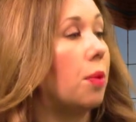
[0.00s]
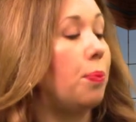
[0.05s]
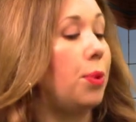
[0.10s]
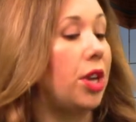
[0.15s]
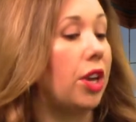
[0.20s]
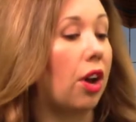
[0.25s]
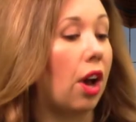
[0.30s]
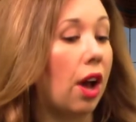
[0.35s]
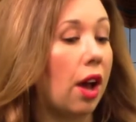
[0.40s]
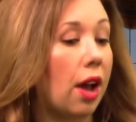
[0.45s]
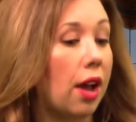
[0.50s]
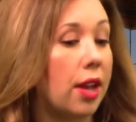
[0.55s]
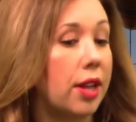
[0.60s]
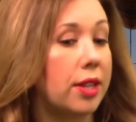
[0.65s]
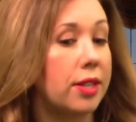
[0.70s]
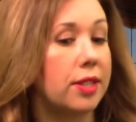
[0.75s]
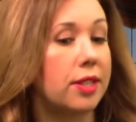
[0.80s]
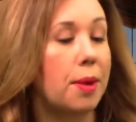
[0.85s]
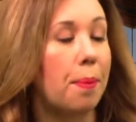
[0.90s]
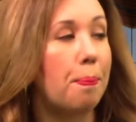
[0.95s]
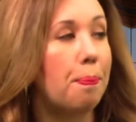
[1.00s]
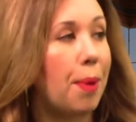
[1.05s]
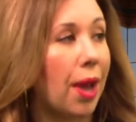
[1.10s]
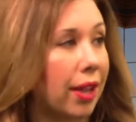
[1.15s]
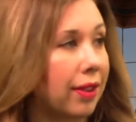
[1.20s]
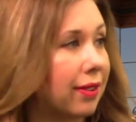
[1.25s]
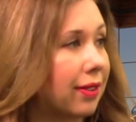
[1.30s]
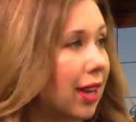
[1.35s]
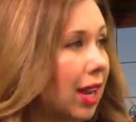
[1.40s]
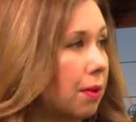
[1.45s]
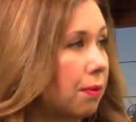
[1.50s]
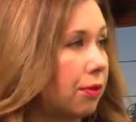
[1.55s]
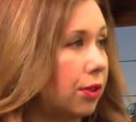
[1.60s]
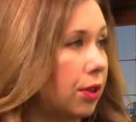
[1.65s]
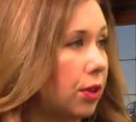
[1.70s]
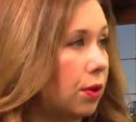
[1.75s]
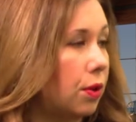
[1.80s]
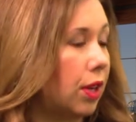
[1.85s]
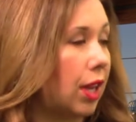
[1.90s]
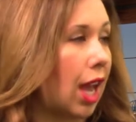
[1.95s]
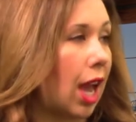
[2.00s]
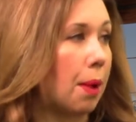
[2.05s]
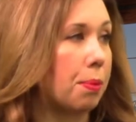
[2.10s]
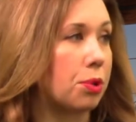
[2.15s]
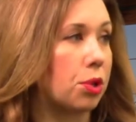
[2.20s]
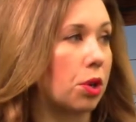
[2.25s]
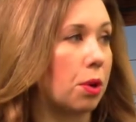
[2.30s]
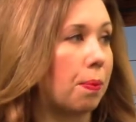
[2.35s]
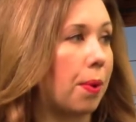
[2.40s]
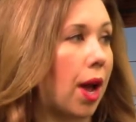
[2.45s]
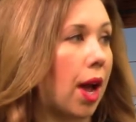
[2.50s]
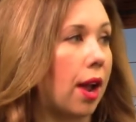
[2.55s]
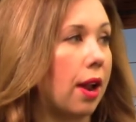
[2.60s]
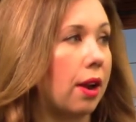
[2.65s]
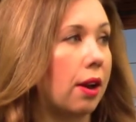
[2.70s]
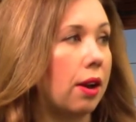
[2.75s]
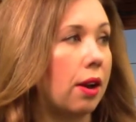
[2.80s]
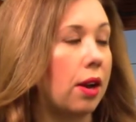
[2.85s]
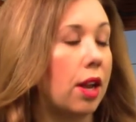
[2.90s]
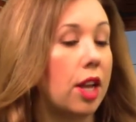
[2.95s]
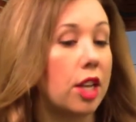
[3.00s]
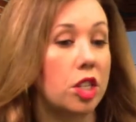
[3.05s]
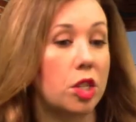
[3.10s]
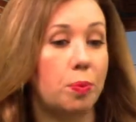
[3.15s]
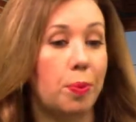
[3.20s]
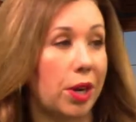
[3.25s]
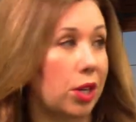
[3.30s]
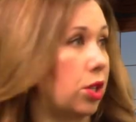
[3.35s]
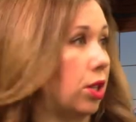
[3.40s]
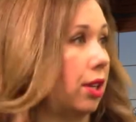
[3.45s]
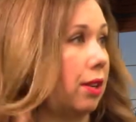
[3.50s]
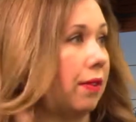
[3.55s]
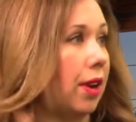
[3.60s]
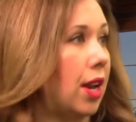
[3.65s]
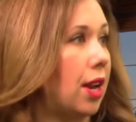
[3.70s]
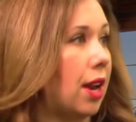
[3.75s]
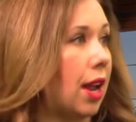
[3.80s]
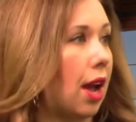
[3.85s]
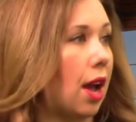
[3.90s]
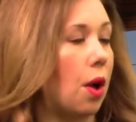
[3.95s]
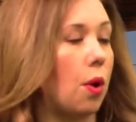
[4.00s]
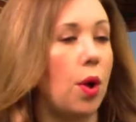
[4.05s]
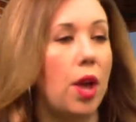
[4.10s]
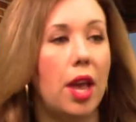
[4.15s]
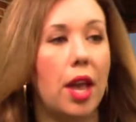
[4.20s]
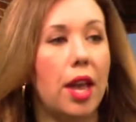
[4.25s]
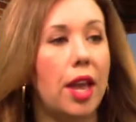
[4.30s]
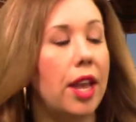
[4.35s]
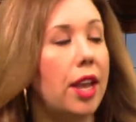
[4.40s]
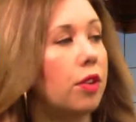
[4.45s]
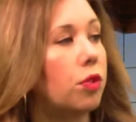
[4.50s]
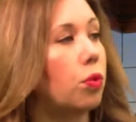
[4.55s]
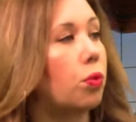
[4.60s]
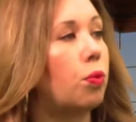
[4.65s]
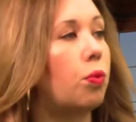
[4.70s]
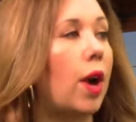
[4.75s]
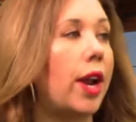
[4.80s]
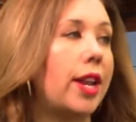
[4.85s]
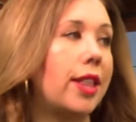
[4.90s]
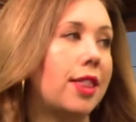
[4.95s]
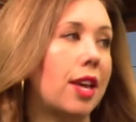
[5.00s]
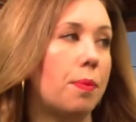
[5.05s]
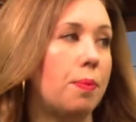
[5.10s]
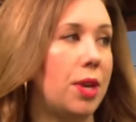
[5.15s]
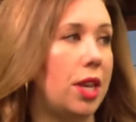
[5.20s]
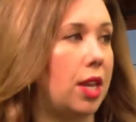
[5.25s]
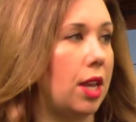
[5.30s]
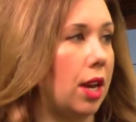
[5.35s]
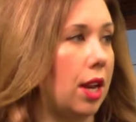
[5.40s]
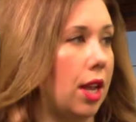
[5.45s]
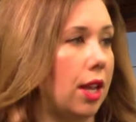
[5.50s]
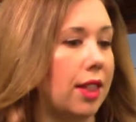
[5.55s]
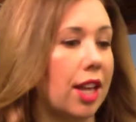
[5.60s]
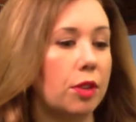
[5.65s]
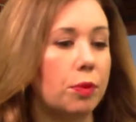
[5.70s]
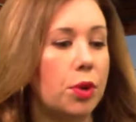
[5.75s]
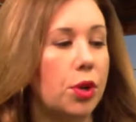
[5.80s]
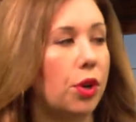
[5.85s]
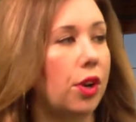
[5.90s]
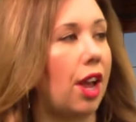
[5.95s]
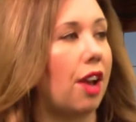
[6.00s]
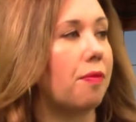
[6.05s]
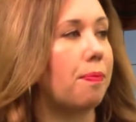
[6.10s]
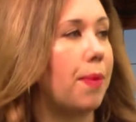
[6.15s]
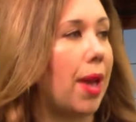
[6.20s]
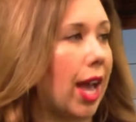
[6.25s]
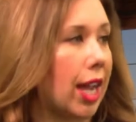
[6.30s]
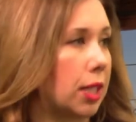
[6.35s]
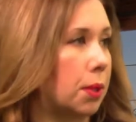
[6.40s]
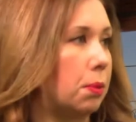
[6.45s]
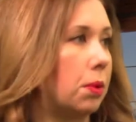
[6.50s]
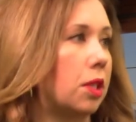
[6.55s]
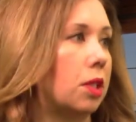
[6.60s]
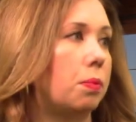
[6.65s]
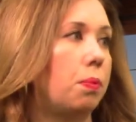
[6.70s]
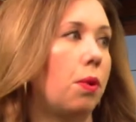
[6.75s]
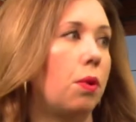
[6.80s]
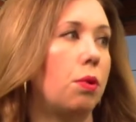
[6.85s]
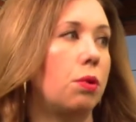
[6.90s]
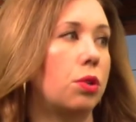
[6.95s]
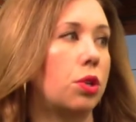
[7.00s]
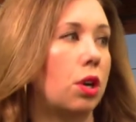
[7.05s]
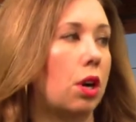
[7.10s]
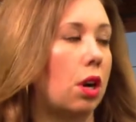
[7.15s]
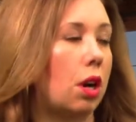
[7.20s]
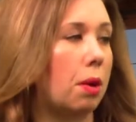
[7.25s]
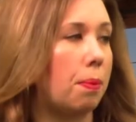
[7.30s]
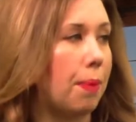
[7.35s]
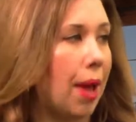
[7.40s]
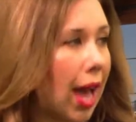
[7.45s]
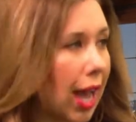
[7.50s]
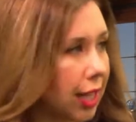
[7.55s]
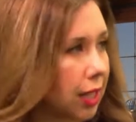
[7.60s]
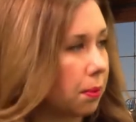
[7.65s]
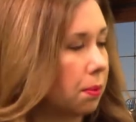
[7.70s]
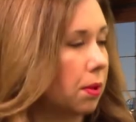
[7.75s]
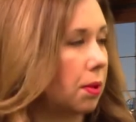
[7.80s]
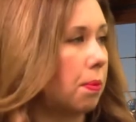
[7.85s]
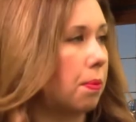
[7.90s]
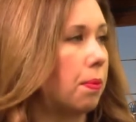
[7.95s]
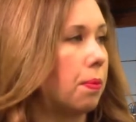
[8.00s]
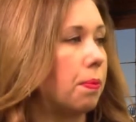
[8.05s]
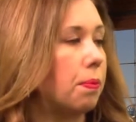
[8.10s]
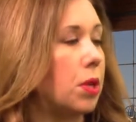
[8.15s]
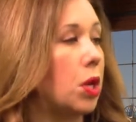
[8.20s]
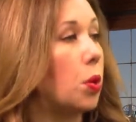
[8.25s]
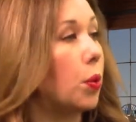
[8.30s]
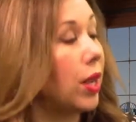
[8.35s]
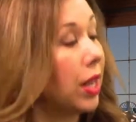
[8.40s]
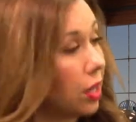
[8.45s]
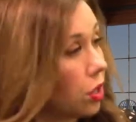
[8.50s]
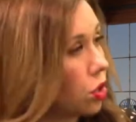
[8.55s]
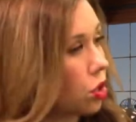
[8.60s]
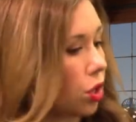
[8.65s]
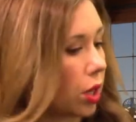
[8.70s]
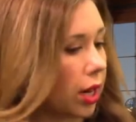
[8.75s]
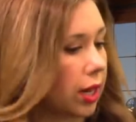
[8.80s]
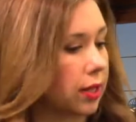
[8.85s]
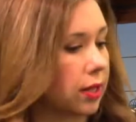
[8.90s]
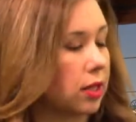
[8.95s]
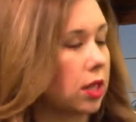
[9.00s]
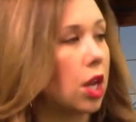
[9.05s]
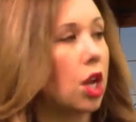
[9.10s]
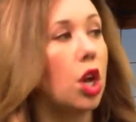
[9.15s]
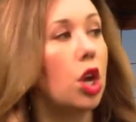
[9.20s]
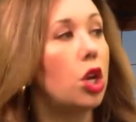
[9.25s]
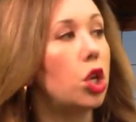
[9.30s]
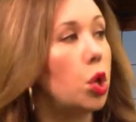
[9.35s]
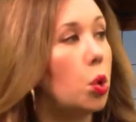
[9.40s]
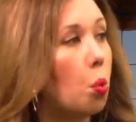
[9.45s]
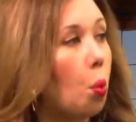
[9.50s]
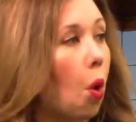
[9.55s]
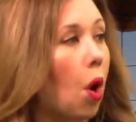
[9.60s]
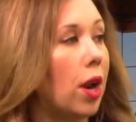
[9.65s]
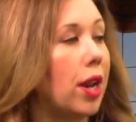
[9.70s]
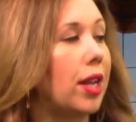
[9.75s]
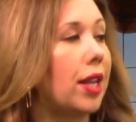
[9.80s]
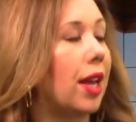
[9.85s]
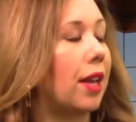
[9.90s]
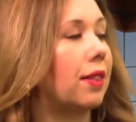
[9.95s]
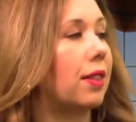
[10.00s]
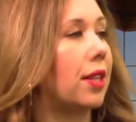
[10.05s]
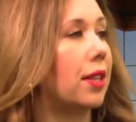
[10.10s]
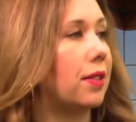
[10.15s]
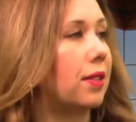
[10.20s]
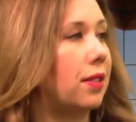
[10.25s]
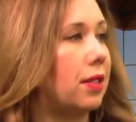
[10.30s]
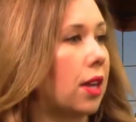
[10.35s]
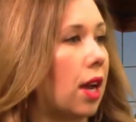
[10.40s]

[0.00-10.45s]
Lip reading: because the best time for you to capture a buyer, especially right now, is right at that beginning. That's when you're gonna have maximum exposure, maximum, interest. You wanna get this